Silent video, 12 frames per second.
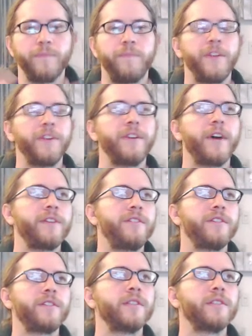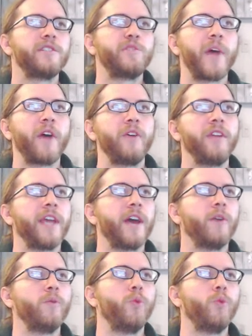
They're not just spouting out